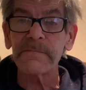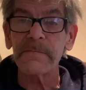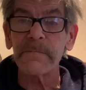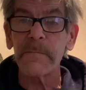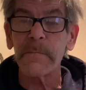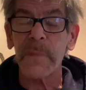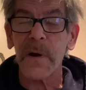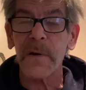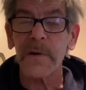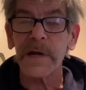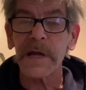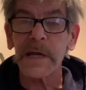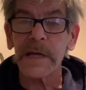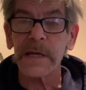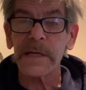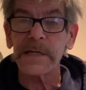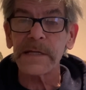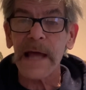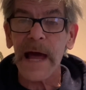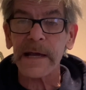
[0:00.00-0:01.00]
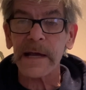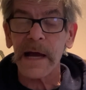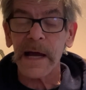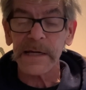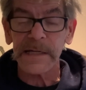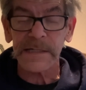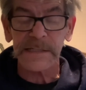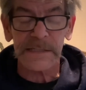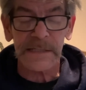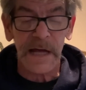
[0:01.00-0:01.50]
burning and that
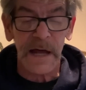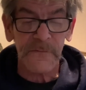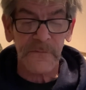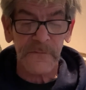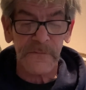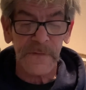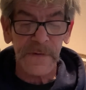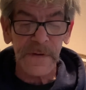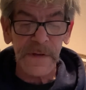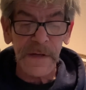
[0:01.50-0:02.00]
kind of stuff.